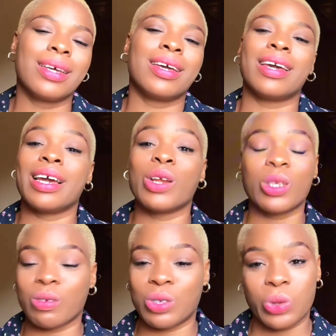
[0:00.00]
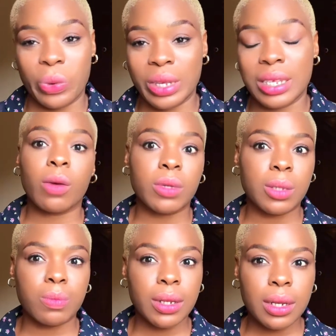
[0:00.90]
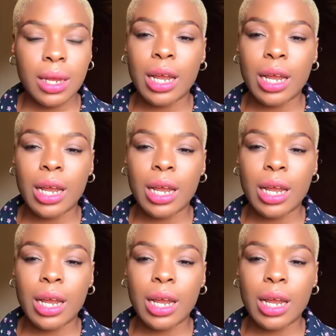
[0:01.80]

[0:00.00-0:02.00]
A lot of stories. I'll be spilling